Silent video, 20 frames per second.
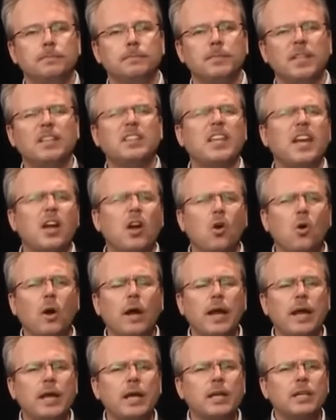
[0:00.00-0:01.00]
that they are
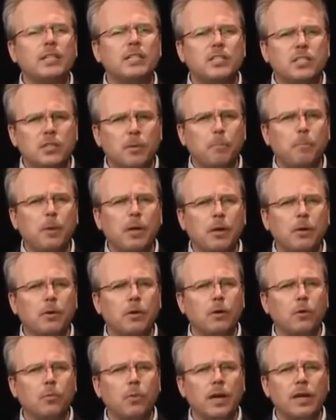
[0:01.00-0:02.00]
a
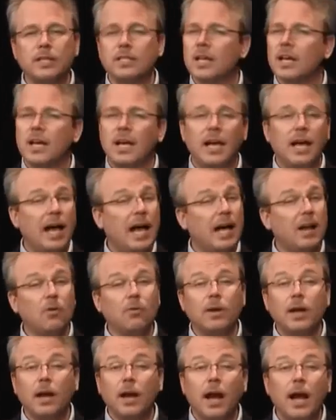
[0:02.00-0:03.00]
superior race. I
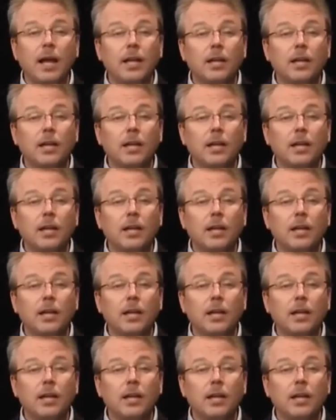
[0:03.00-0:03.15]
don't care how